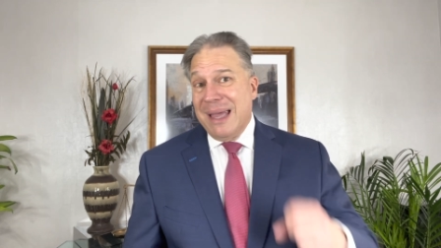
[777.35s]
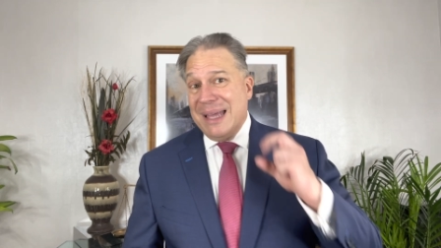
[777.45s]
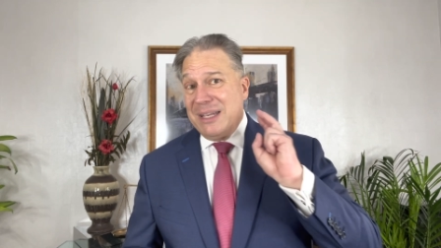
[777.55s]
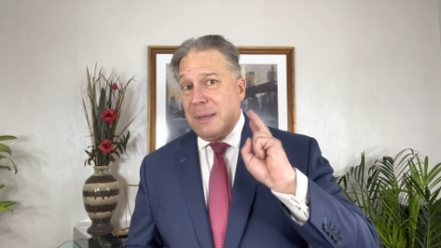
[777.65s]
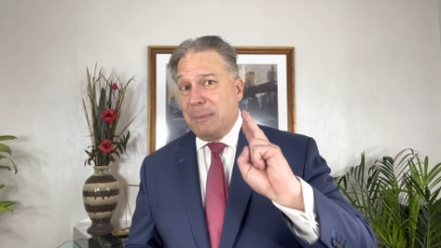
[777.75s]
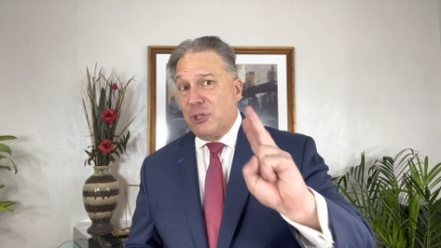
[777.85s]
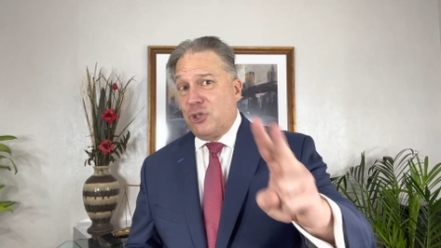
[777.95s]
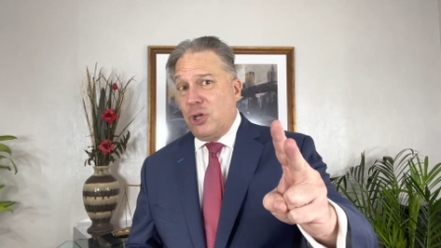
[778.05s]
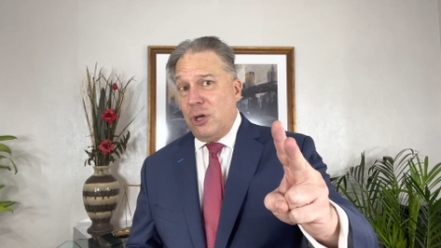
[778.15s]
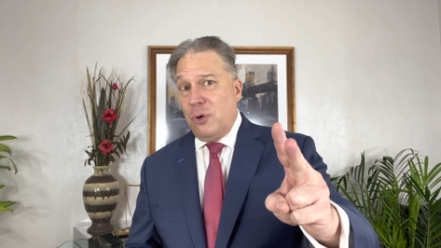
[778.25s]
And number
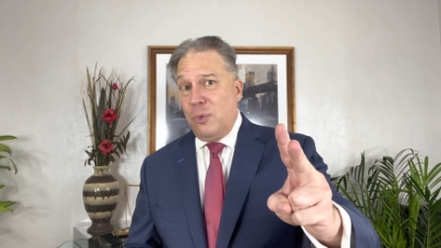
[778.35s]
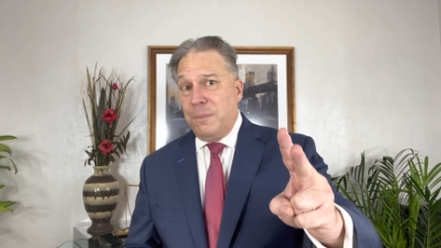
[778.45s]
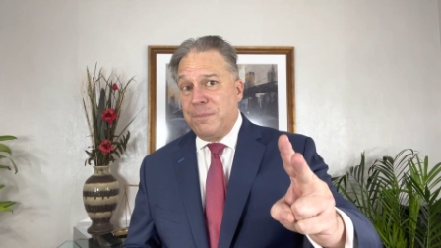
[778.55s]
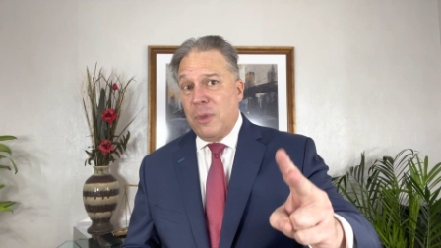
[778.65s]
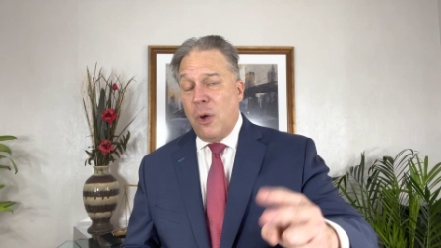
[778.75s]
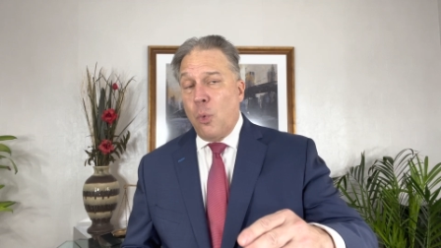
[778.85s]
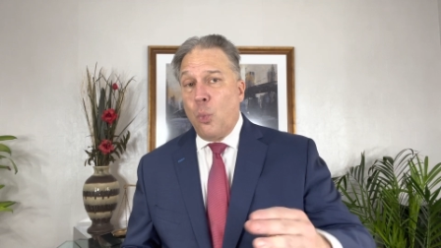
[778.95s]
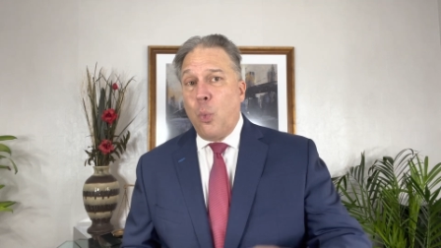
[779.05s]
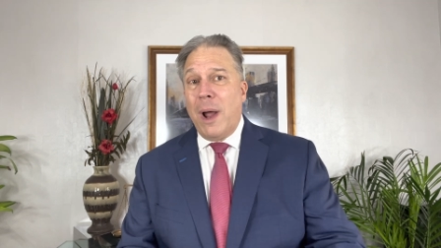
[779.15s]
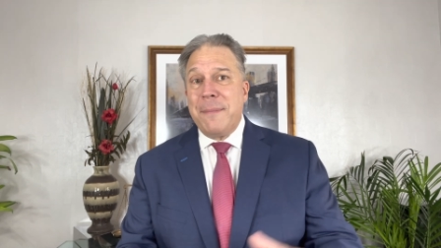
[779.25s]
two,
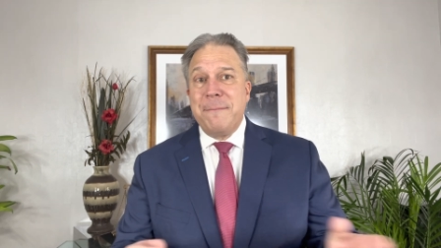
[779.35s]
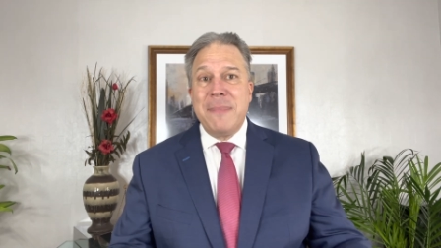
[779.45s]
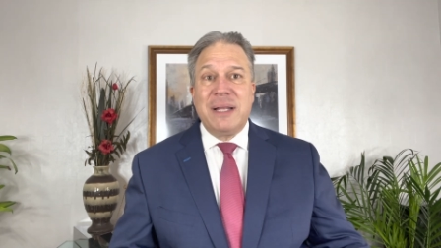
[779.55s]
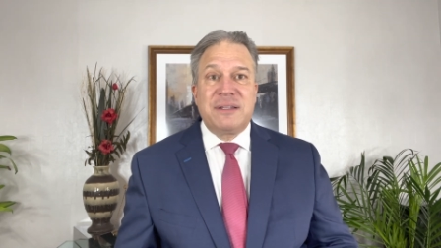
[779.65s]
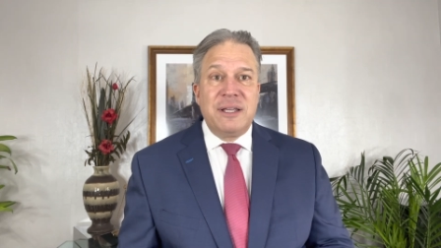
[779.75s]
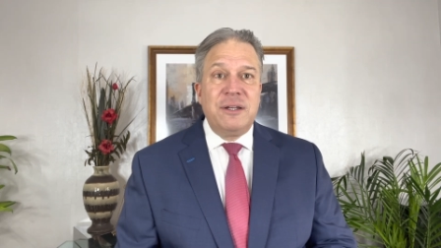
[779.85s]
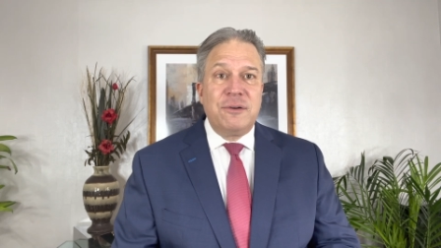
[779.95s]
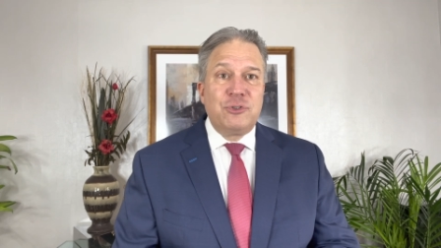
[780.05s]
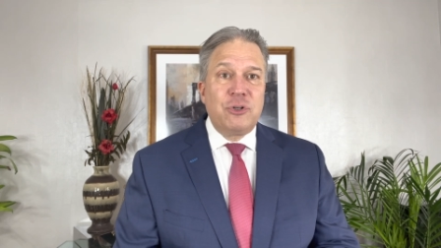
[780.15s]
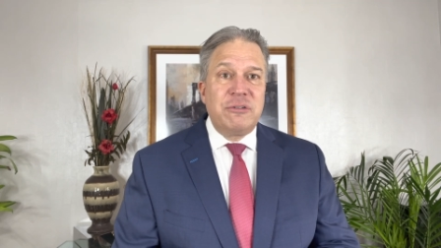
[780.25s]
what method
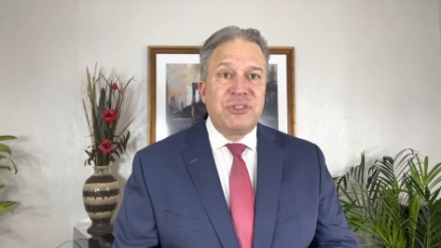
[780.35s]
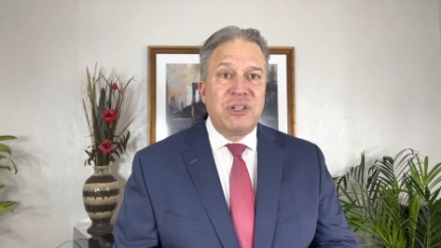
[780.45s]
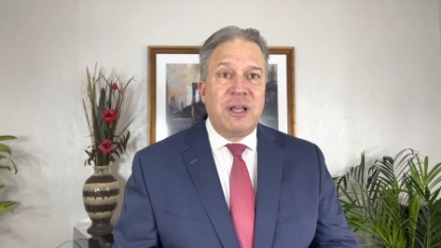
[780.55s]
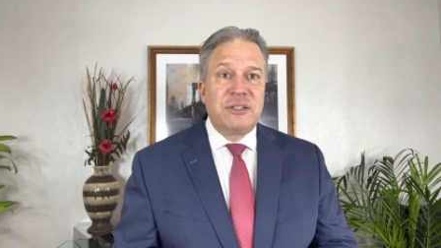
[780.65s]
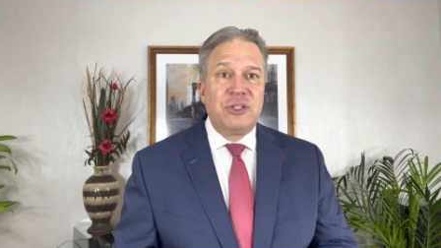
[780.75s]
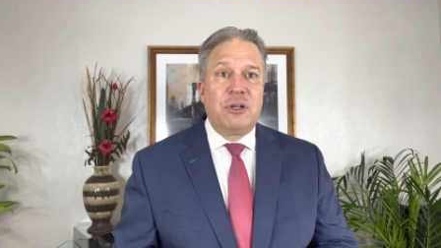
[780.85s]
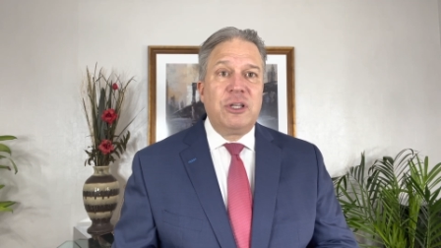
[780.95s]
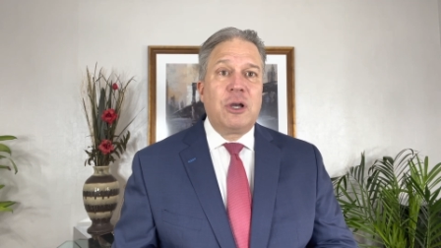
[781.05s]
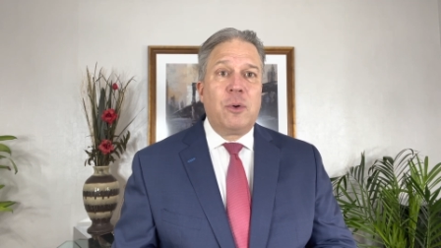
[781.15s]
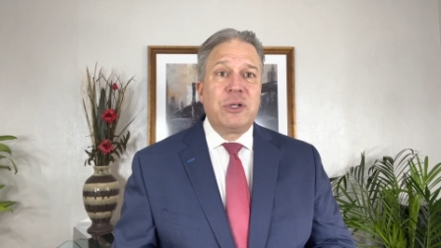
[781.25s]
of jury selection are
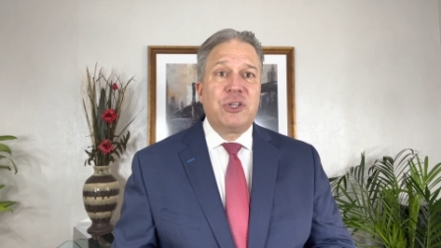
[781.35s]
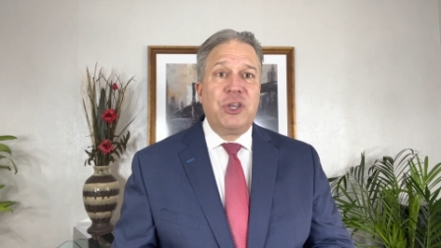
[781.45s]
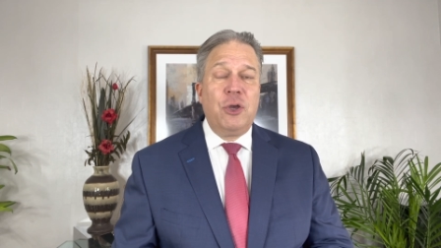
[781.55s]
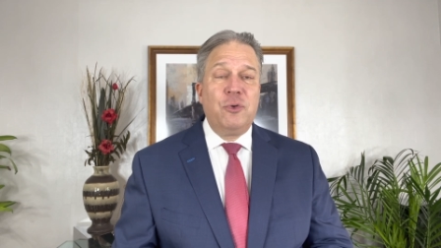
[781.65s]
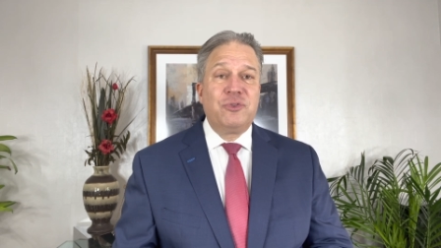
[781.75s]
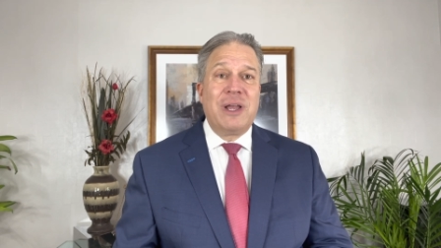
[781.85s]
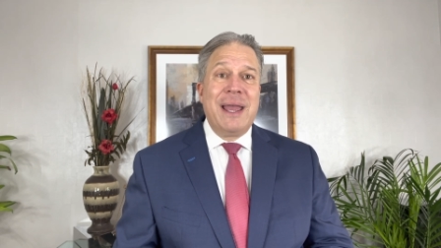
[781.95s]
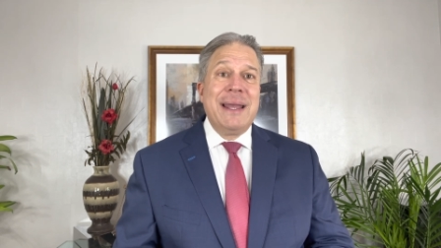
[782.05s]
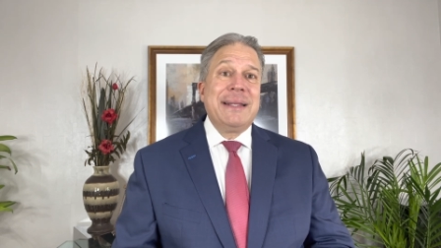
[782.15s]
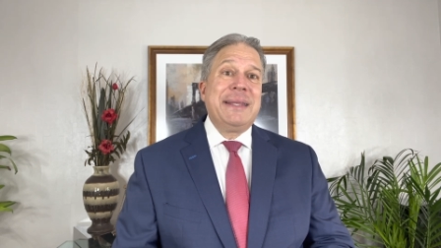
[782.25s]
you going to use?
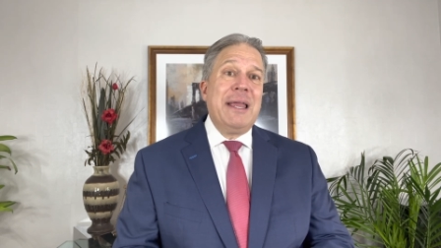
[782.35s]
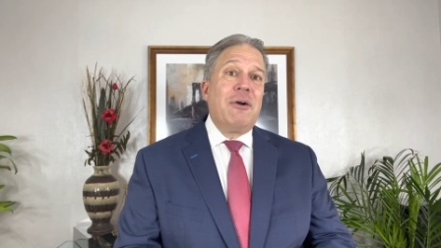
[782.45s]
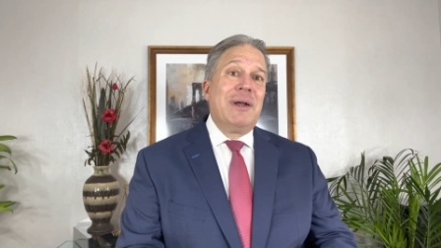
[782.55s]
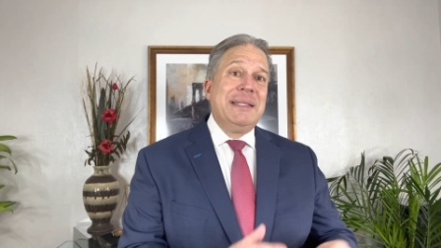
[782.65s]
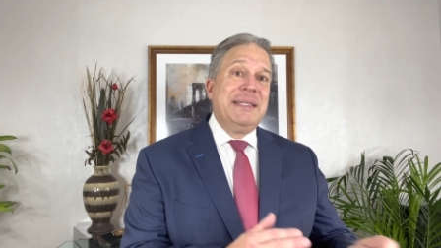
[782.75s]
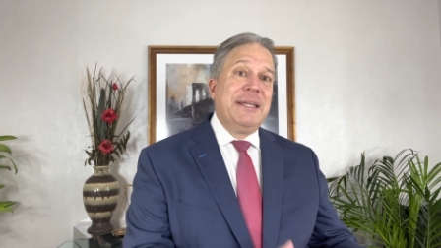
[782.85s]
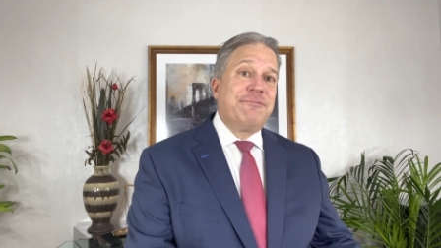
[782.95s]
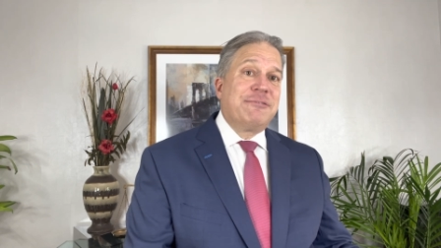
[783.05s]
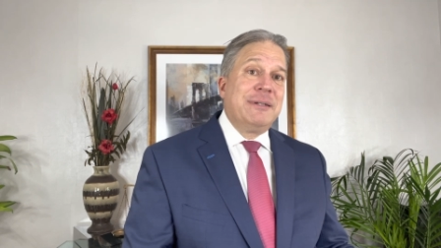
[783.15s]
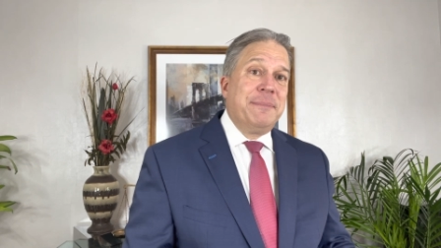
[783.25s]
There are
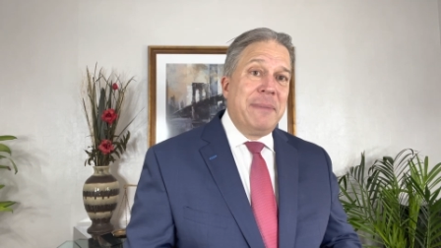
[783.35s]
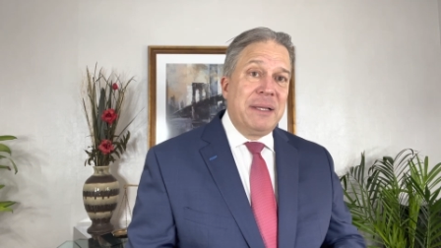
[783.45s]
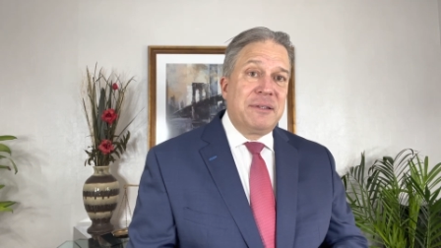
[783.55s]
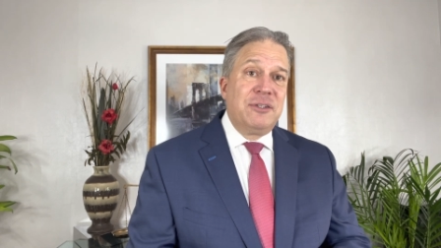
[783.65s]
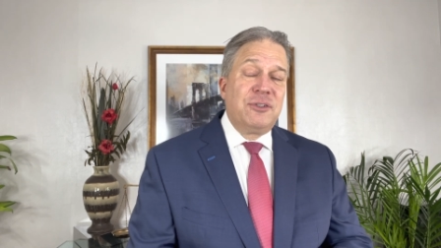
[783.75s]
different methods